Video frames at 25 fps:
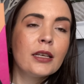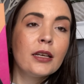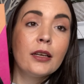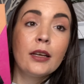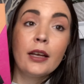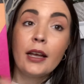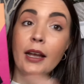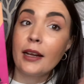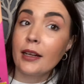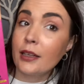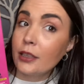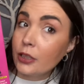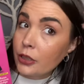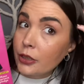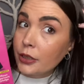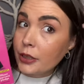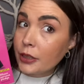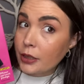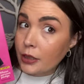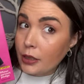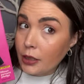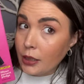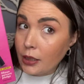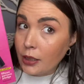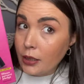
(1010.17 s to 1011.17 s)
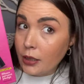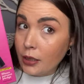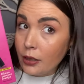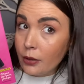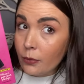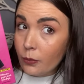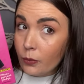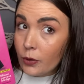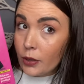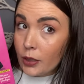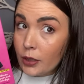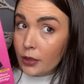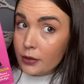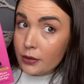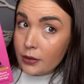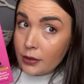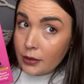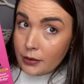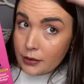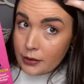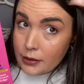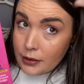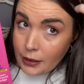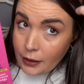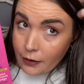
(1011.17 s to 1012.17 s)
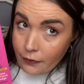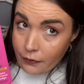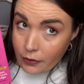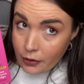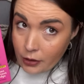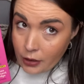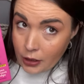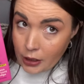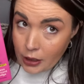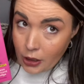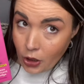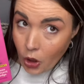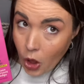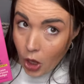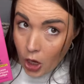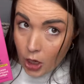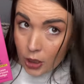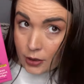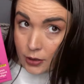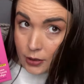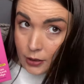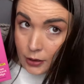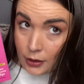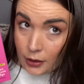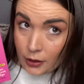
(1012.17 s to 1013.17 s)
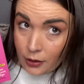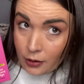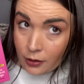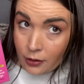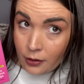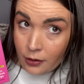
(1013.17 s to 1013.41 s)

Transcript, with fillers: and clearly it works it's definitely glossy